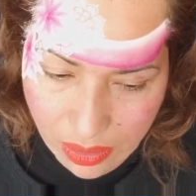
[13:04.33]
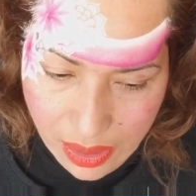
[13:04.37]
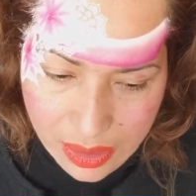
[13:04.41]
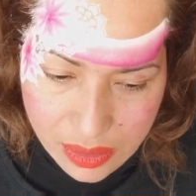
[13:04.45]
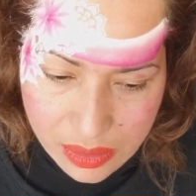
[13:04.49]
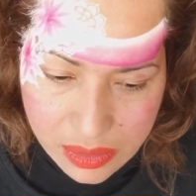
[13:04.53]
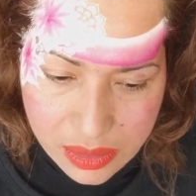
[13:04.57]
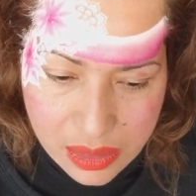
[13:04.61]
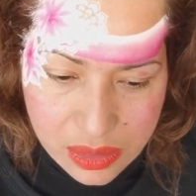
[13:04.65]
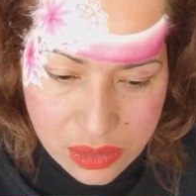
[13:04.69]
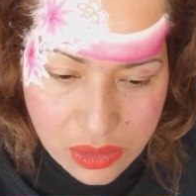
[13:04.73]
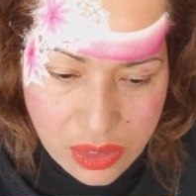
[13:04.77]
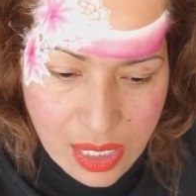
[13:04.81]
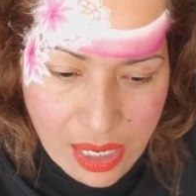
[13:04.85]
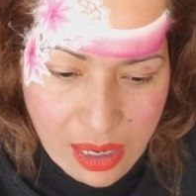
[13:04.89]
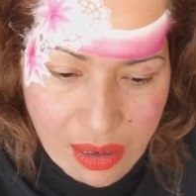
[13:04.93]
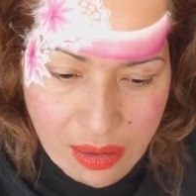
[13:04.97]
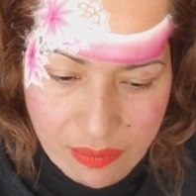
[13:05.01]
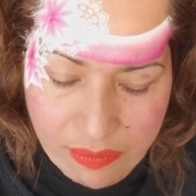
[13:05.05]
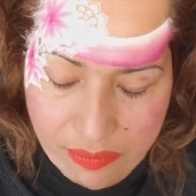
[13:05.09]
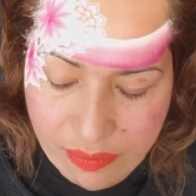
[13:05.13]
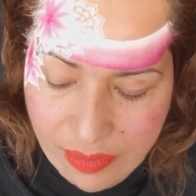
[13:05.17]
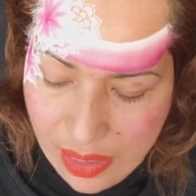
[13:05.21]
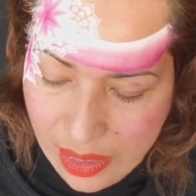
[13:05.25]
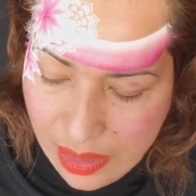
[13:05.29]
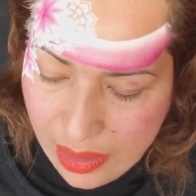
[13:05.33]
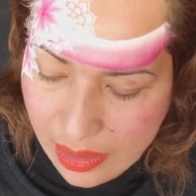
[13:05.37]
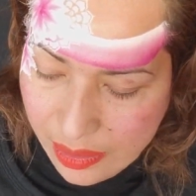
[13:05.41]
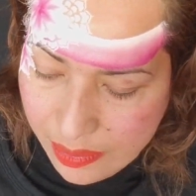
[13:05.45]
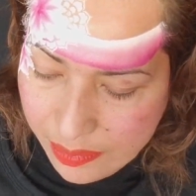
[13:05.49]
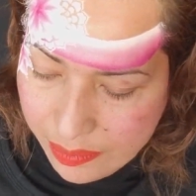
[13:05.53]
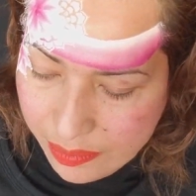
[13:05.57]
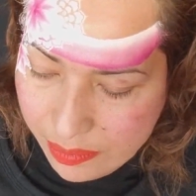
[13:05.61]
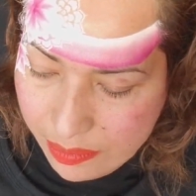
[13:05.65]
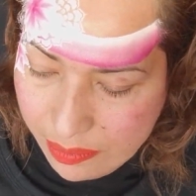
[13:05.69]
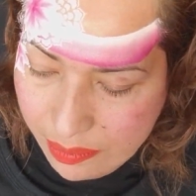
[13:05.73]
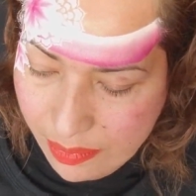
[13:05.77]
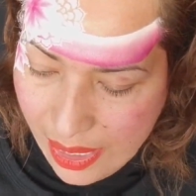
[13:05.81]
I'm gonna grab
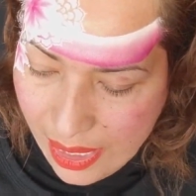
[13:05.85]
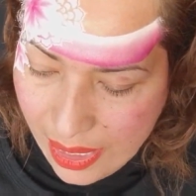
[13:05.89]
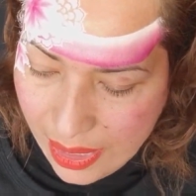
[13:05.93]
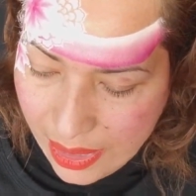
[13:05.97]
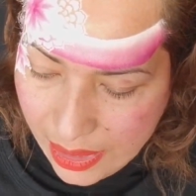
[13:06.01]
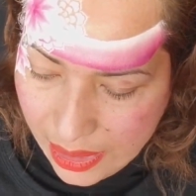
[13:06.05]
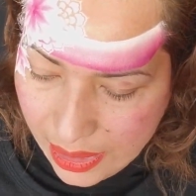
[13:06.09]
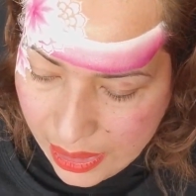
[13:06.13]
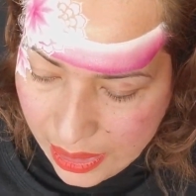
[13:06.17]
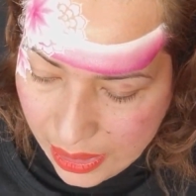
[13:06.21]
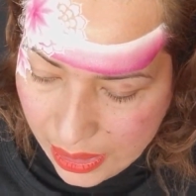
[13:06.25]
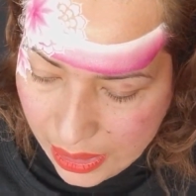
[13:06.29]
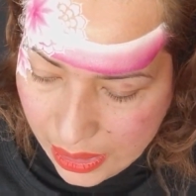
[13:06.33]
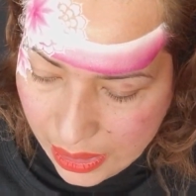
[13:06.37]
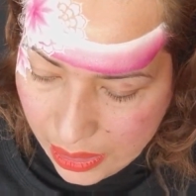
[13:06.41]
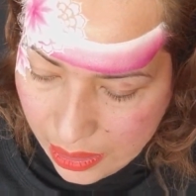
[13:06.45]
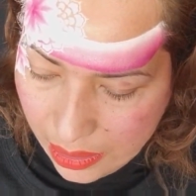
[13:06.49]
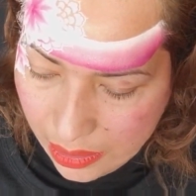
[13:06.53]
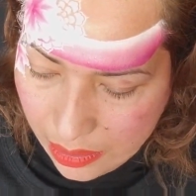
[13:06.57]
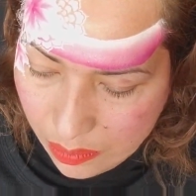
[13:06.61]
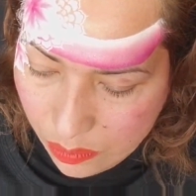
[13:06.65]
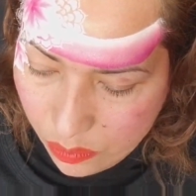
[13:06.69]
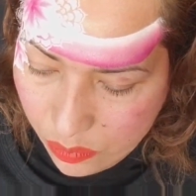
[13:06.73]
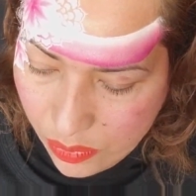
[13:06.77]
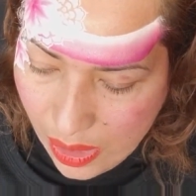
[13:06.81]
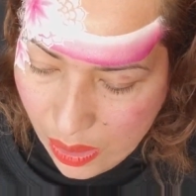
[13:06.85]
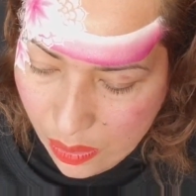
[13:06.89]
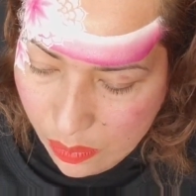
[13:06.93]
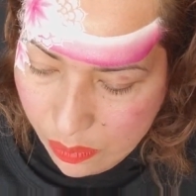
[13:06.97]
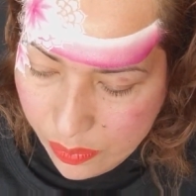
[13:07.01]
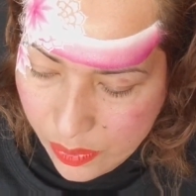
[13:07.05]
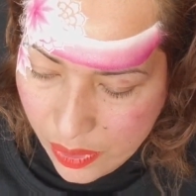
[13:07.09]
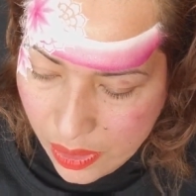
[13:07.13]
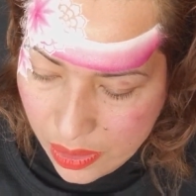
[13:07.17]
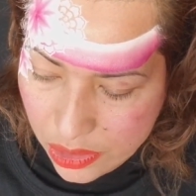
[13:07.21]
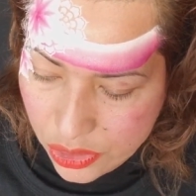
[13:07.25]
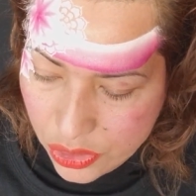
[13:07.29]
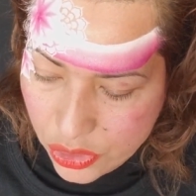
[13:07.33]
my round
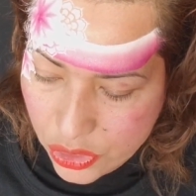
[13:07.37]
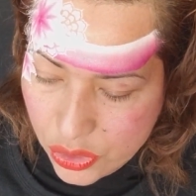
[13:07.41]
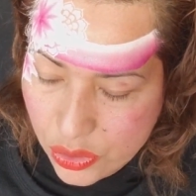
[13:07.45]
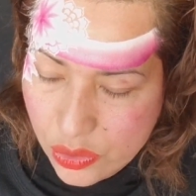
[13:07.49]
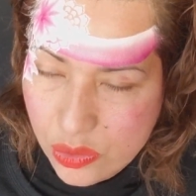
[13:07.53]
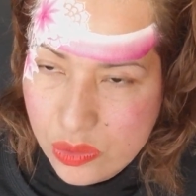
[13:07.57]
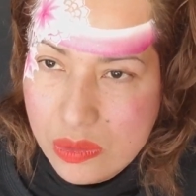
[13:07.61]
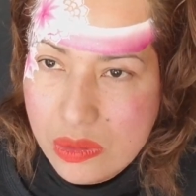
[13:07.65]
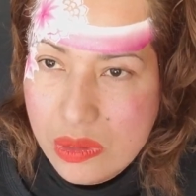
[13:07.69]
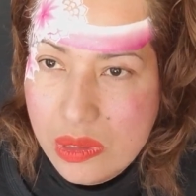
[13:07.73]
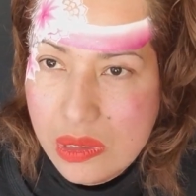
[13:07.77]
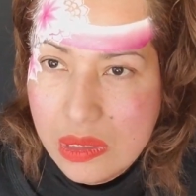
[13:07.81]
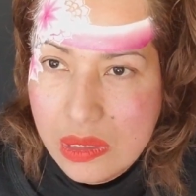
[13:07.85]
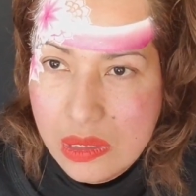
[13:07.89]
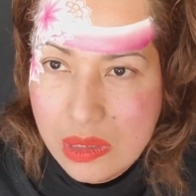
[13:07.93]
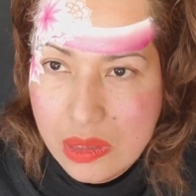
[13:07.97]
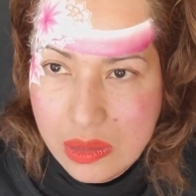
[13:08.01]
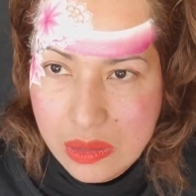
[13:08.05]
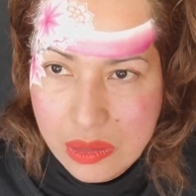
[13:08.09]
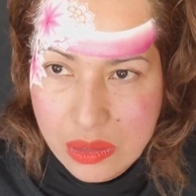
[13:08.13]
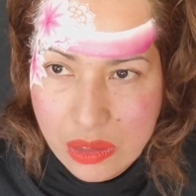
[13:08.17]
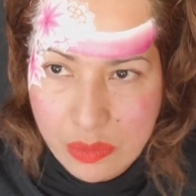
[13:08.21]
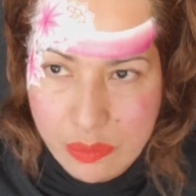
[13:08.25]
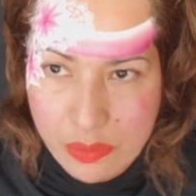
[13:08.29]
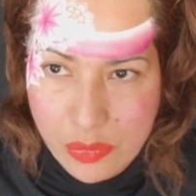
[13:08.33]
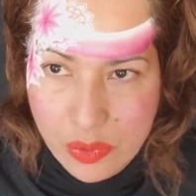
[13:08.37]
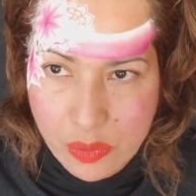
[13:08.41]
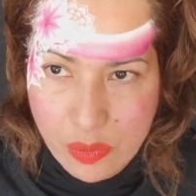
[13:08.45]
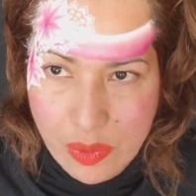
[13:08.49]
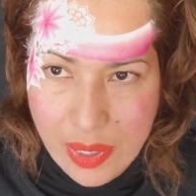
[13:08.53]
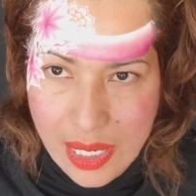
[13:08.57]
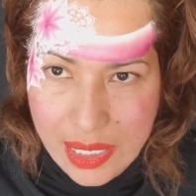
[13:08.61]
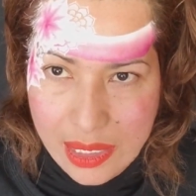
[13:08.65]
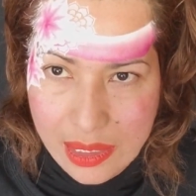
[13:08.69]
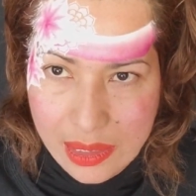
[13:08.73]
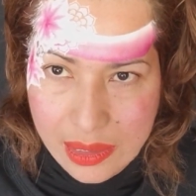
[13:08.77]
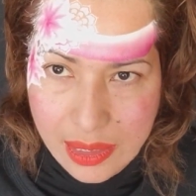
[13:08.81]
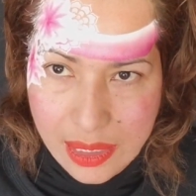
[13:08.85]
brush number
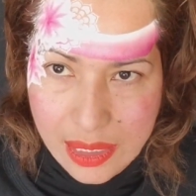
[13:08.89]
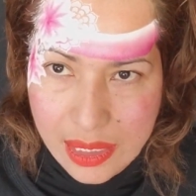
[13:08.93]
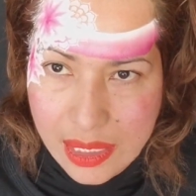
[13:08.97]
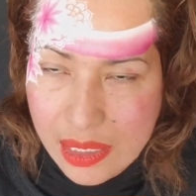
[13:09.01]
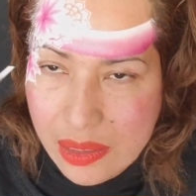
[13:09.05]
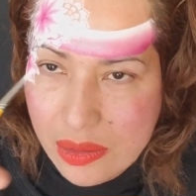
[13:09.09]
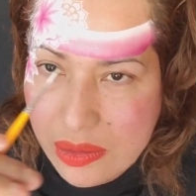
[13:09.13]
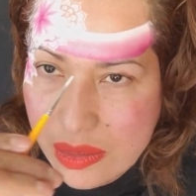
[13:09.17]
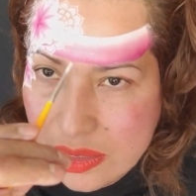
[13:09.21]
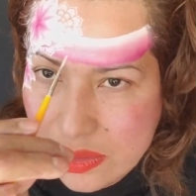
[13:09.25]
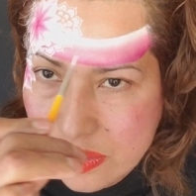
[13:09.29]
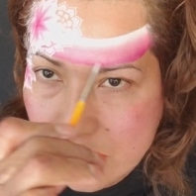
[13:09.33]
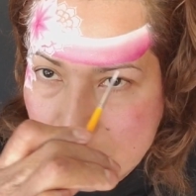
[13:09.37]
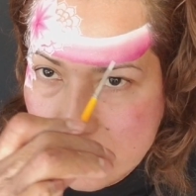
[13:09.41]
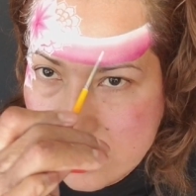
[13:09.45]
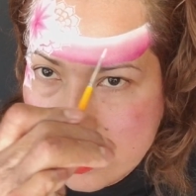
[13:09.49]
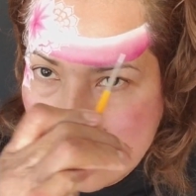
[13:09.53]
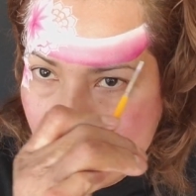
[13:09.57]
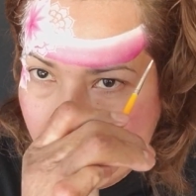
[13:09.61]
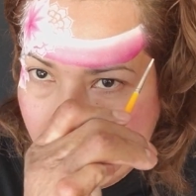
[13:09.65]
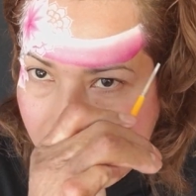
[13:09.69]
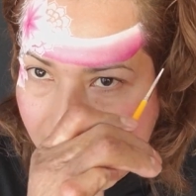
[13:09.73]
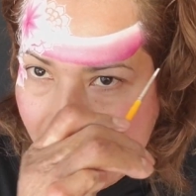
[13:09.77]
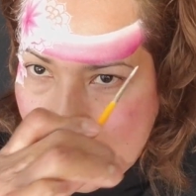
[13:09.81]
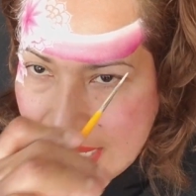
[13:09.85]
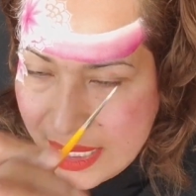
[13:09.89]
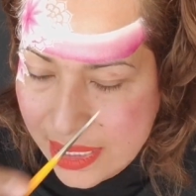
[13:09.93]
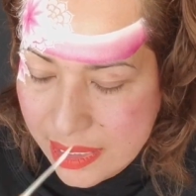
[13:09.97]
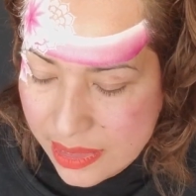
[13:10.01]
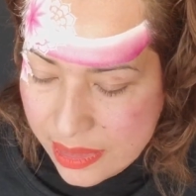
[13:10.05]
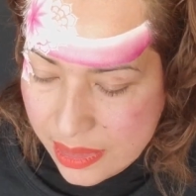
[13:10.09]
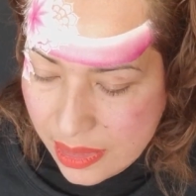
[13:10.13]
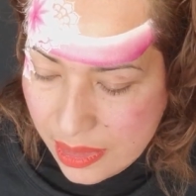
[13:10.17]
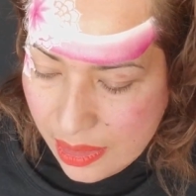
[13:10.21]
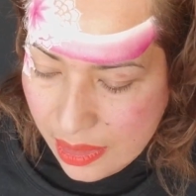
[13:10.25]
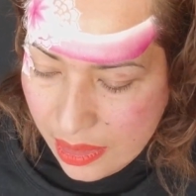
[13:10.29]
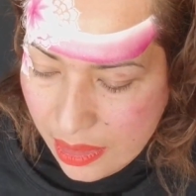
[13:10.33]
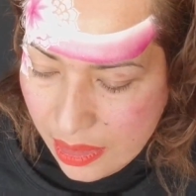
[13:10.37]
1, and I'm gonna do some lines
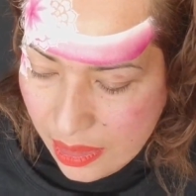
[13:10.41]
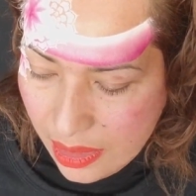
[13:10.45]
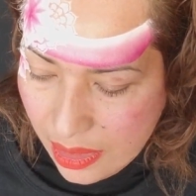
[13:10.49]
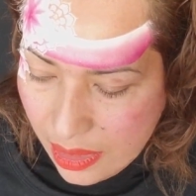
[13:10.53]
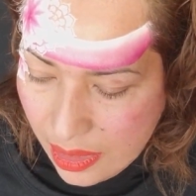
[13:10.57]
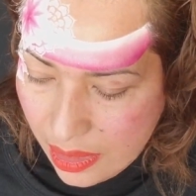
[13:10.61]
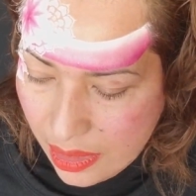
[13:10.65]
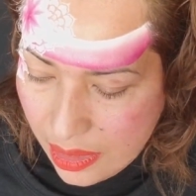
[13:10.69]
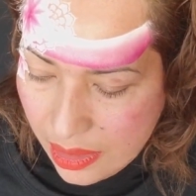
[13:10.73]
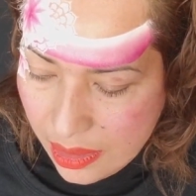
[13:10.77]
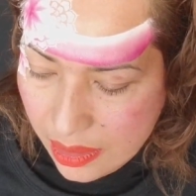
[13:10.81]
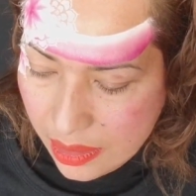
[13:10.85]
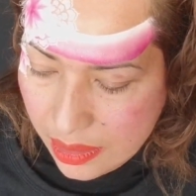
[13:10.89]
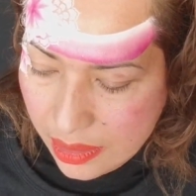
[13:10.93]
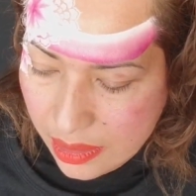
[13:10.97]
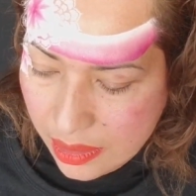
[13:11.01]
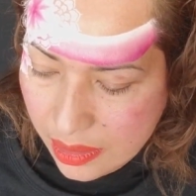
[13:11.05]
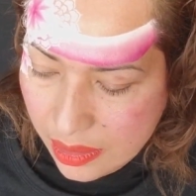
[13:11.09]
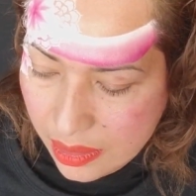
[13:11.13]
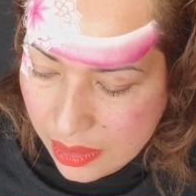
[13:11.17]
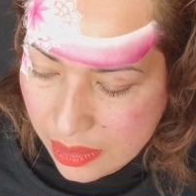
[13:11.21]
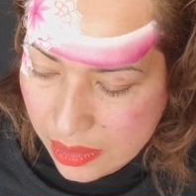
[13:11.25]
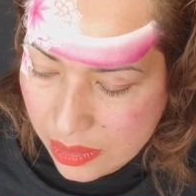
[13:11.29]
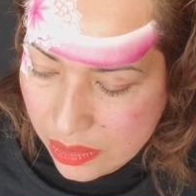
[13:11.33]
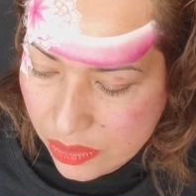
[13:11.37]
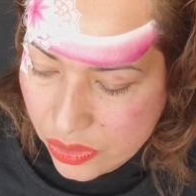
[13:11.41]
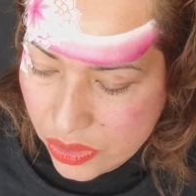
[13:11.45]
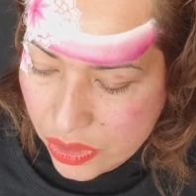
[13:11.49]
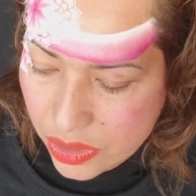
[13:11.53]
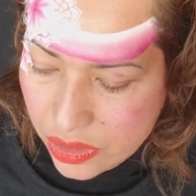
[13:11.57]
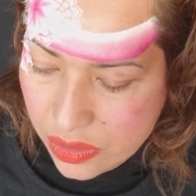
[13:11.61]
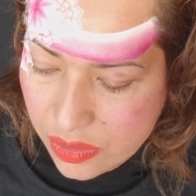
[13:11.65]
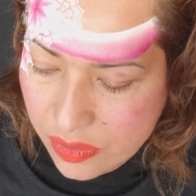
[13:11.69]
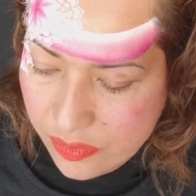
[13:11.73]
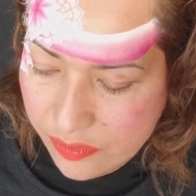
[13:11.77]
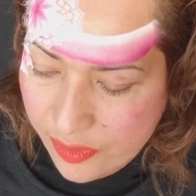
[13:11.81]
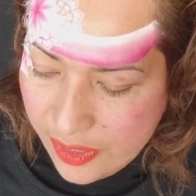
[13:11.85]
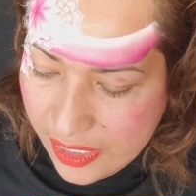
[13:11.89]
here
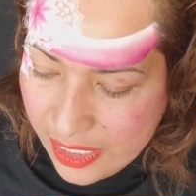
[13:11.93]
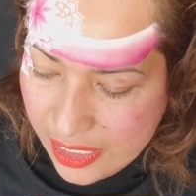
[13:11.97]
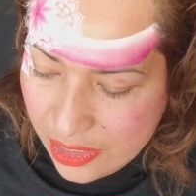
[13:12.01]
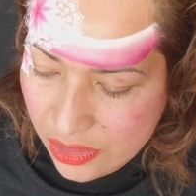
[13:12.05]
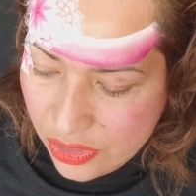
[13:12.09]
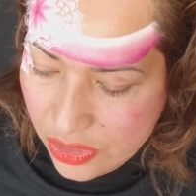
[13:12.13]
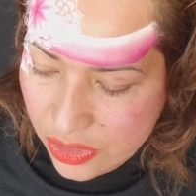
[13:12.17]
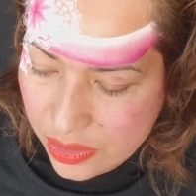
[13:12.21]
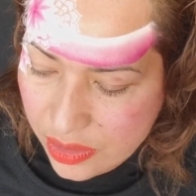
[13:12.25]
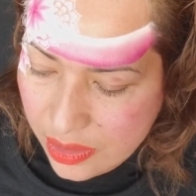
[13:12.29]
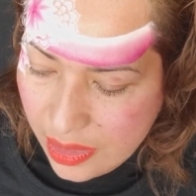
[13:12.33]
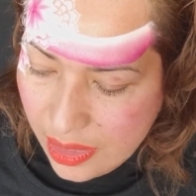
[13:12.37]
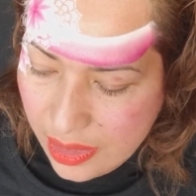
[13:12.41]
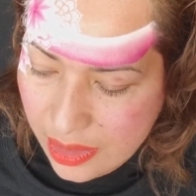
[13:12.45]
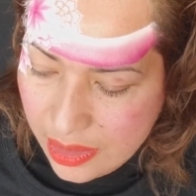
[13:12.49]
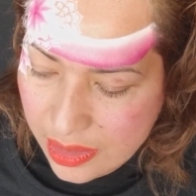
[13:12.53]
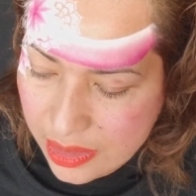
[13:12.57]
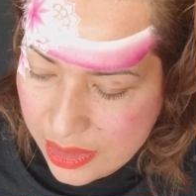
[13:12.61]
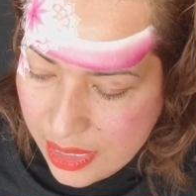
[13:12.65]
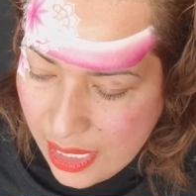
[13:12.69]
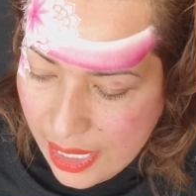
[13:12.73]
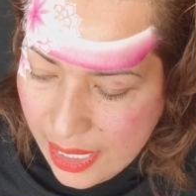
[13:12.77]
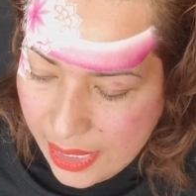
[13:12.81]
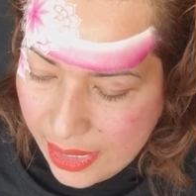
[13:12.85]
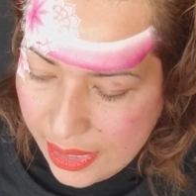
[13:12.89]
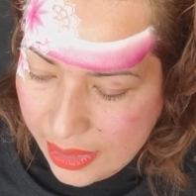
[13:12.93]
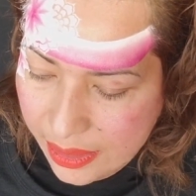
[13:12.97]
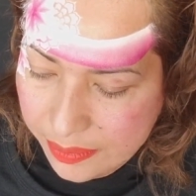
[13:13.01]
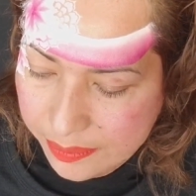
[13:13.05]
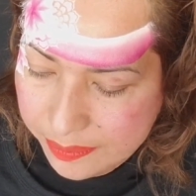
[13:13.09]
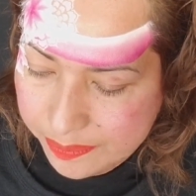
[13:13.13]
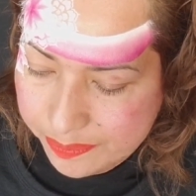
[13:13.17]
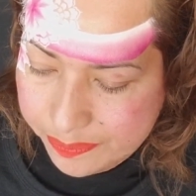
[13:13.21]
just to finish the design,